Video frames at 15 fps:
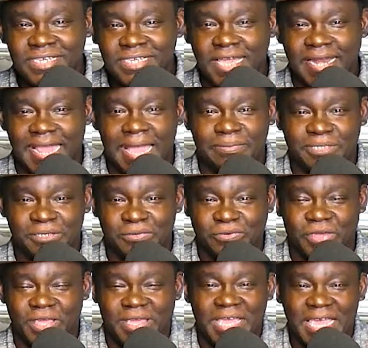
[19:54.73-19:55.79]
And
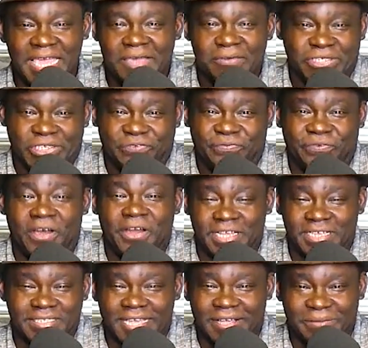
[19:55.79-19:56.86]
absolutely, it was just
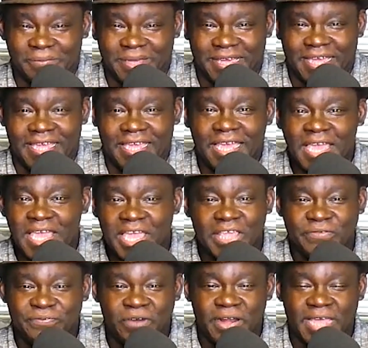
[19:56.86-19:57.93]
funny as hell, man.
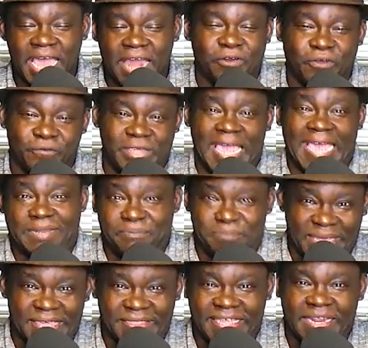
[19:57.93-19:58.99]
It's funny. I don't know if you had to
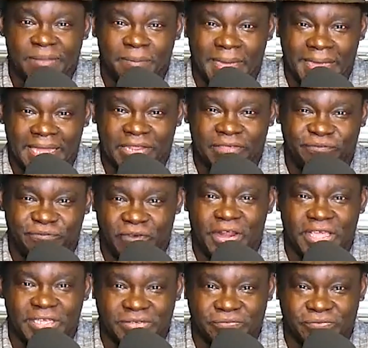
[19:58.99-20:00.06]
be there to make it as
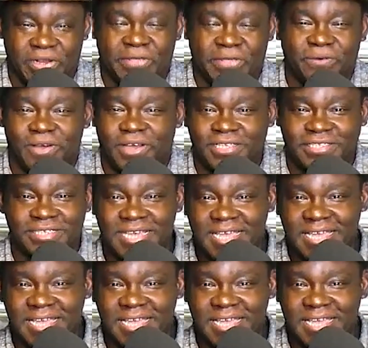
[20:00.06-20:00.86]
funny as it really was,